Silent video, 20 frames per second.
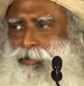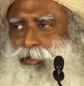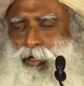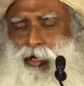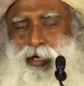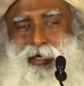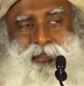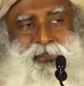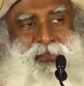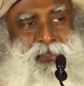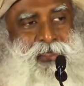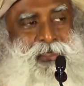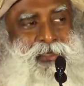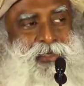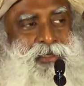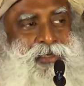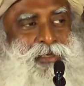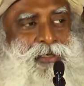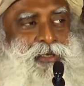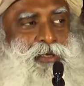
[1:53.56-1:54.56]

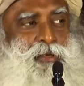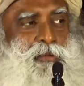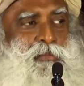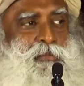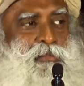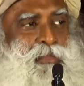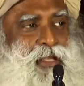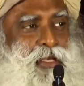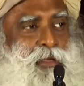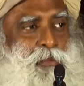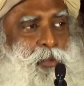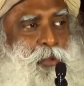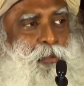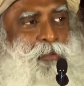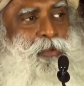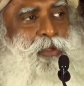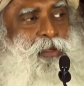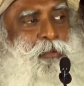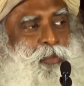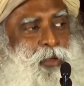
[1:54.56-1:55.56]
largely many
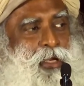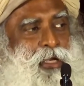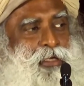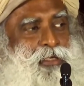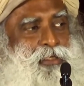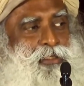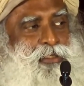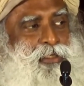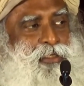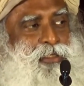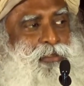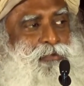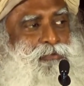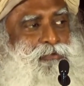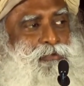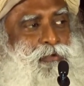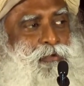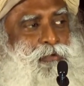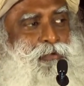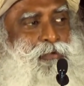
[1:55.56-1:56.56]
people are practicing
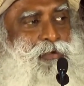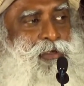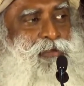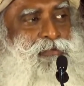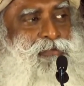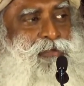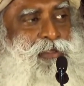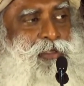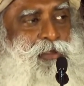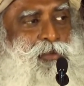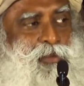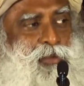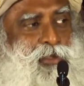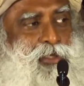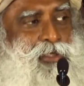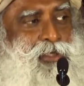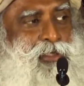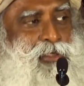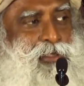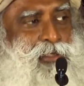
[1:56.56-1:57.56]
four different
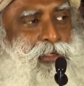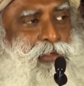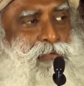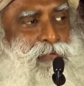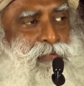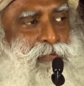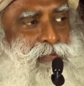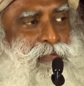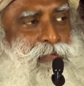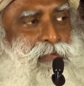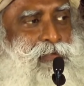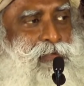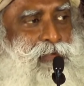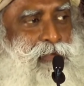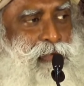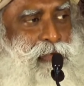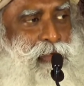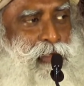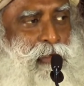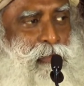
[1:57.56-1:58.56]
versions of
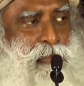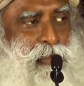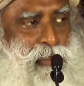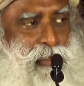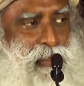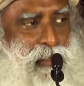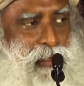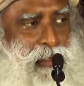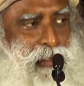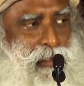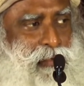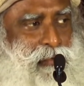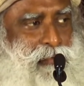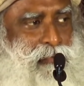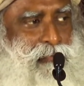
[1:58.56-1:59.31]
Surya Namaskar.